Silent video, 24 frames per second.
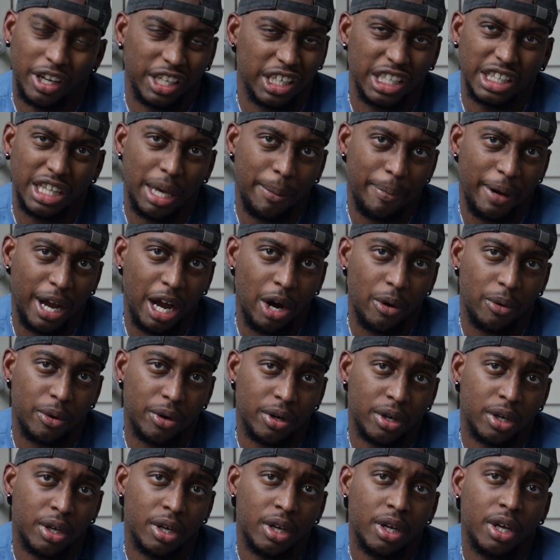get that
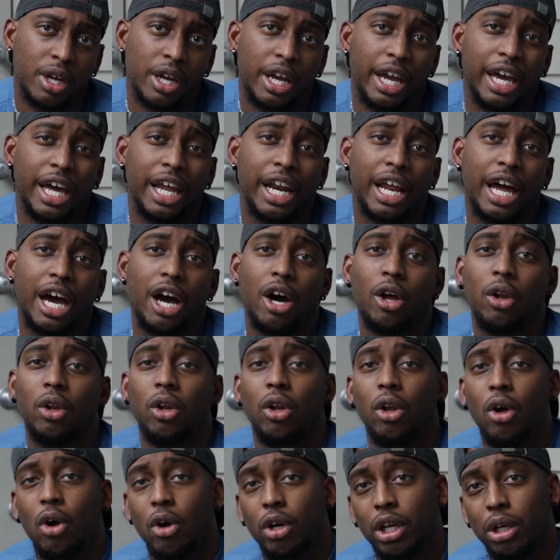power, and how
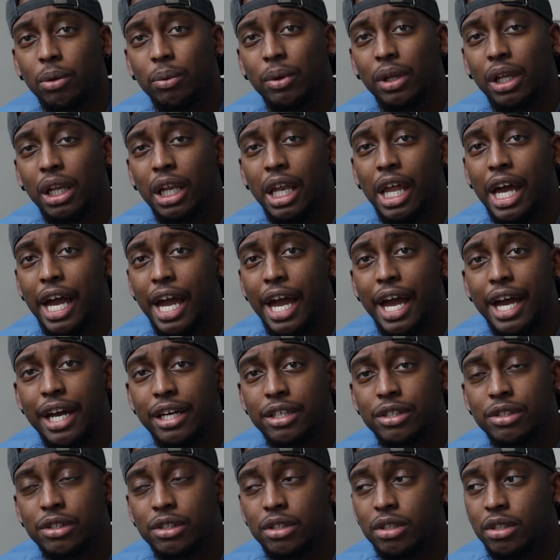long it will
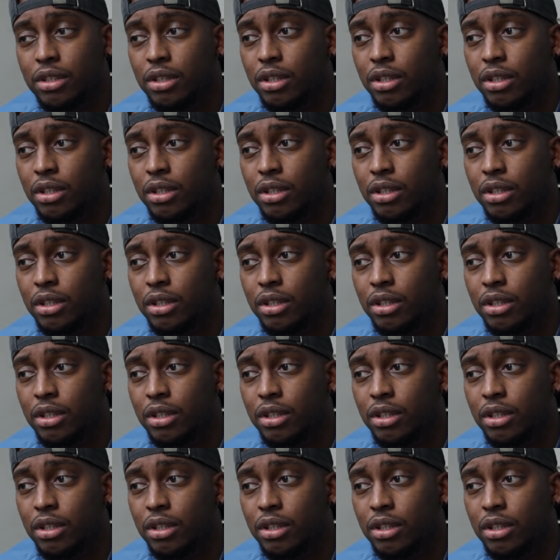last.